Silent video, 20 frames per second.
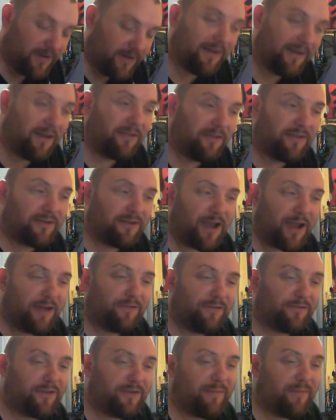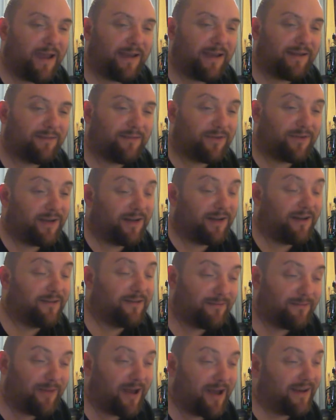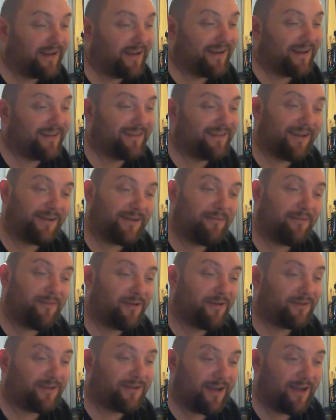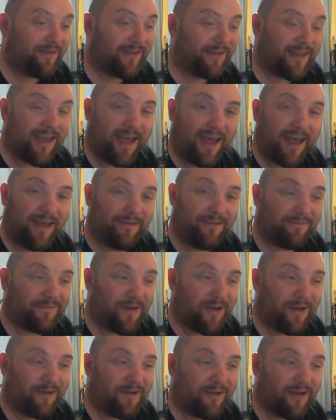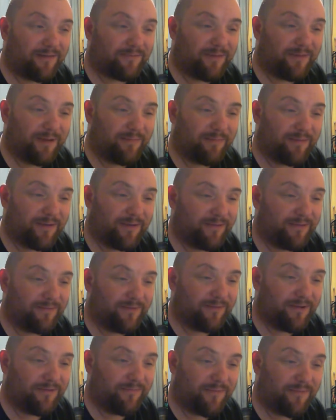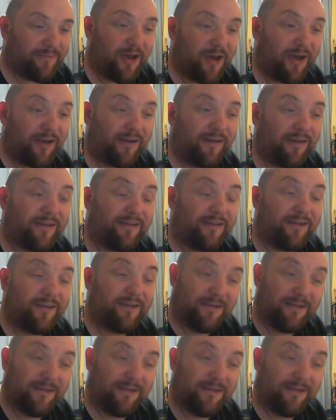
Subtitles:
You know, the channels that make them shitloads of money, they don't mind sharing that. Firearms people who earn,